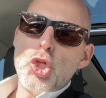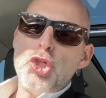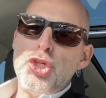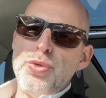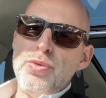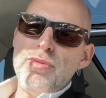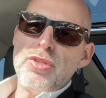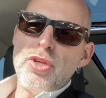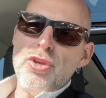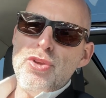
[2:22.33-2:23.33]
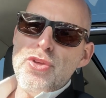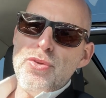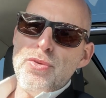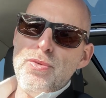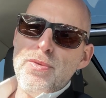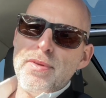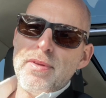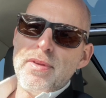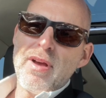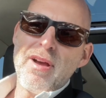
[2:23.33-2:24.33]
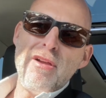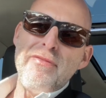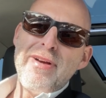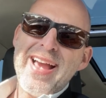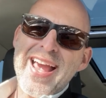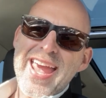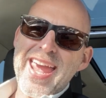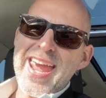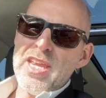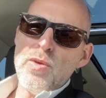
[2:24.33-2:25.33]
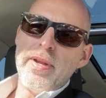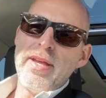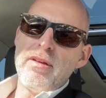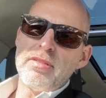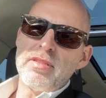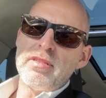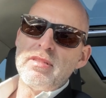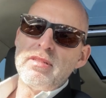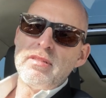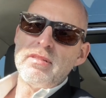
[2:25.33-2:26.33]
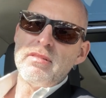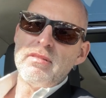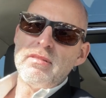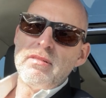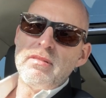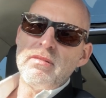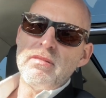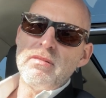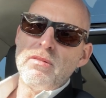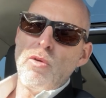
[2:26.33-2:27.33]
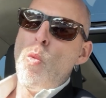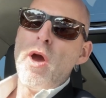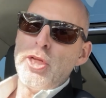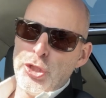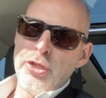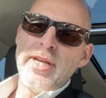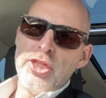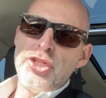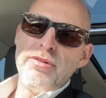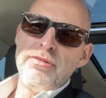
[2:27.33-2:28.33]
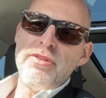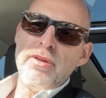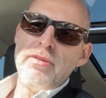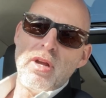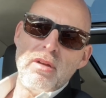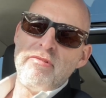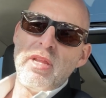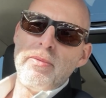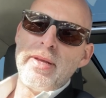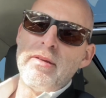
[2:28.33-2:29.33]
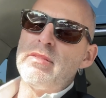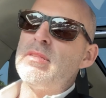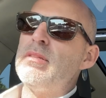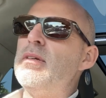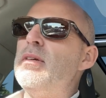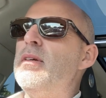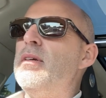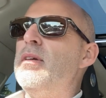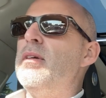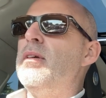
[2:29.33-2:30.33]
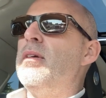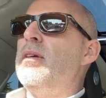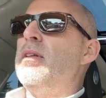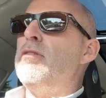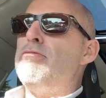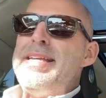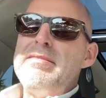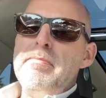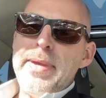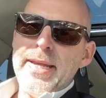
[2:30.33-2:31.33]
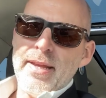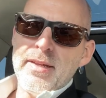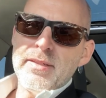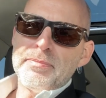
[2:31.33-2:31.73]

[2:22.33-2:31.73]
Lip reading: choose new over anyone else? Or why should they choose new over anyone else? The reason being,